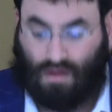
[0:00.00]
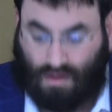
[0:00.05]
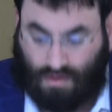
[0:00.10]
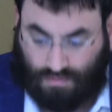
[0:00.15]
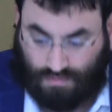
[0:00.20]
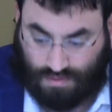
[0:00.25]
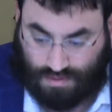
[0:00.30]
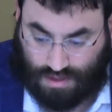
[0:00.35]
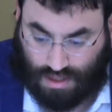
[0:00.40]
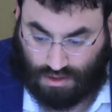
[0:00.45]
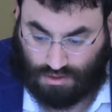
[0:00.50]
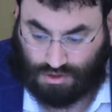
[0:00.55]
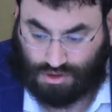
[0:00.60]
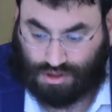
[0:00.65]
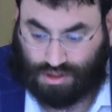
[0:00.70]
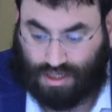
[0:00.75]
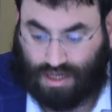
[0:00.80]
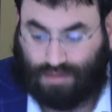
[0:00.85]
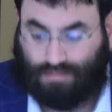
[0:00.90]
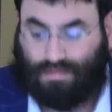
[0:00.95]
V'zeh
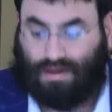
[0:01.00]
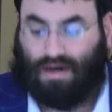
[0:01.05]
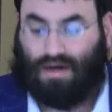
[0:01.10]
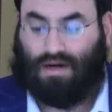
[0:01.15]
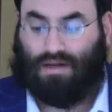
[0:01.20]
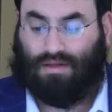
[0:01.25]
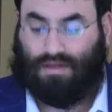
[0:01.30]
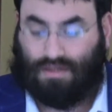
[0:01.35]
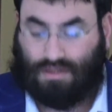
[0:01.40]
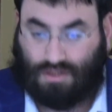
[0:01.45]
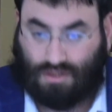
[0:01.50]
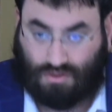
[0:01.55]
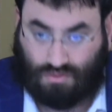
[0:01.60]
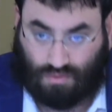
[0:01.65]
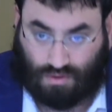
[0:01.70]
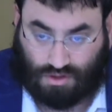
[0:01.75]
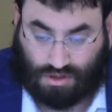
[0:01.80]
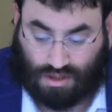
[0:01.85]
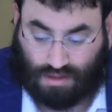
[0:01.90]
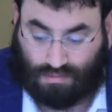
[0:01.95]
Shenemar, and this is
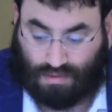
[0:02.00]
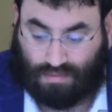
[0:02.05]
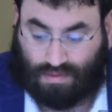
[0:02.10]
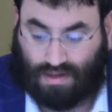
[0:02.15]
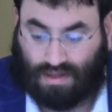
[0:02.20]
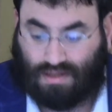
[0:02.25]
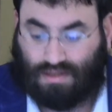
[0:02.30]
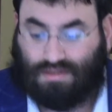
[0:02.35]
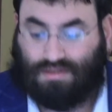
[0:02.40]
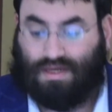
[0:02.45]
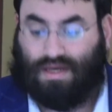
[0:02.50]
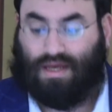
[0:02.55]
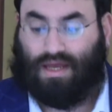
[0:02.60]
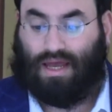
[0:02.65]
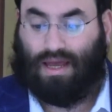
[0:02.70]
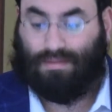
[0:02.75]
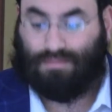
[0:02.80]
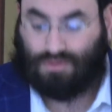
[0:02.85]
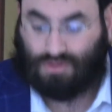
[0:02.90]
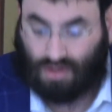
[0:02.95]
what Shloimy Melech is saying,
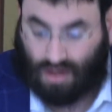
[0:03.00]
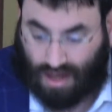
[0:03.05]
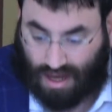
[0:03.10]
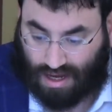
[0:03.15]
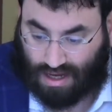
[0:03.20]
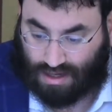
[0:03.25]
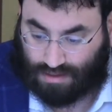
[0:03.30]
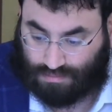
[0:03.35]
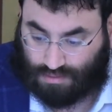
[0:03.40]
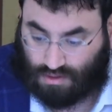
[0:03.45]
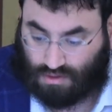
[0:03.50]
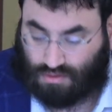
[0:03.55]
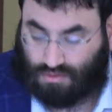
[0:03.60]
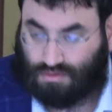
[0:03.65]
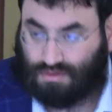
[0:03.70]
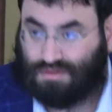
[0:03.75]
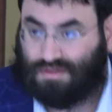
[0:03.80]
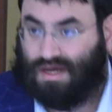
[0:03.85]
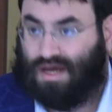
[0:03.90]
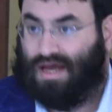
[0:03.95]
Emtzo'acha
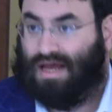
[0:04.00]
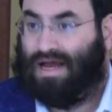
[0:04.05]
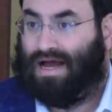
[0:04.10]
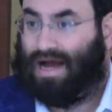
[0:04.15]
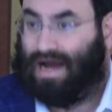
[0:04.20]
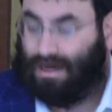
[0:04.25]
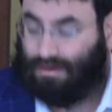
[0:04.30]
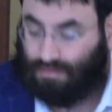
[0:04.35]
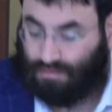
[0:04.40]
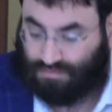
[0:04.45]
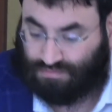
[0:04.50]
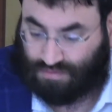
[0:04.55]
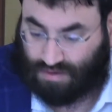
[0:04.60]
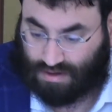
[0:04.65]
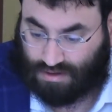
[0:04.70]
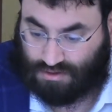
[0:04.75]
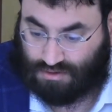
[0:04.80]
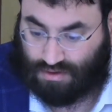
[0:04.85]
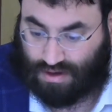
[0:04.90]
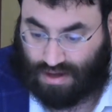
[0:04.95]
B'chutz, I will
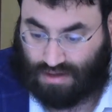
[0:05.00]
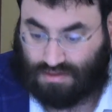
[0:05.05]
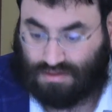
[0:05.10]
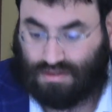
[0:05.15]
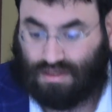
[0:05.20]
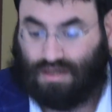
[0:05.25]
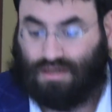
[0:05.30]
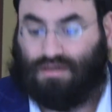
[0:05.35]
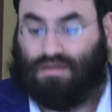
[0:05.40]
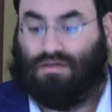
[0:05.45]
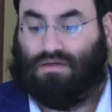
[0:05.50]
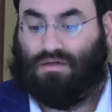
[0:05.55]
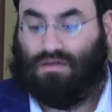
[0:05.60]
find you outside.